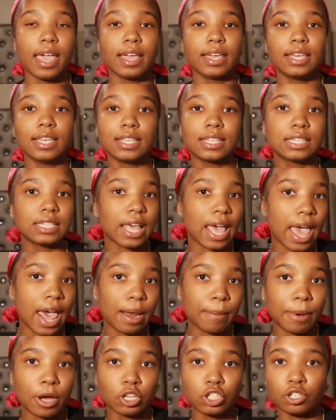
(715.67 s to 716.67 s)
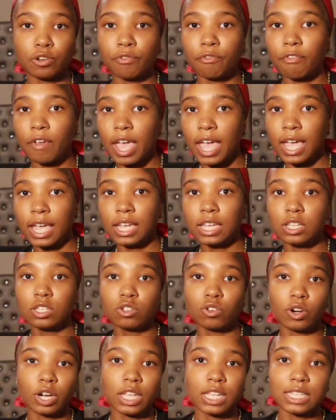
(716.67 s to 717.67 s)
get sad about your
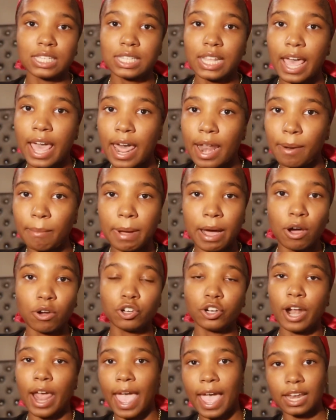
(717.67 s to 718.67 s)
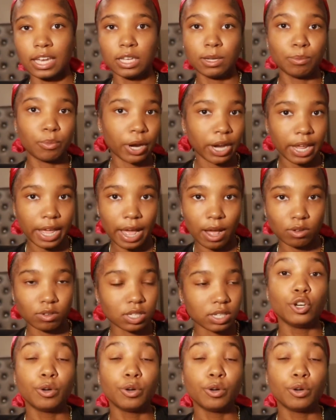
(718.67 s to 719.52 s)
face or get sad about your acne breakouts.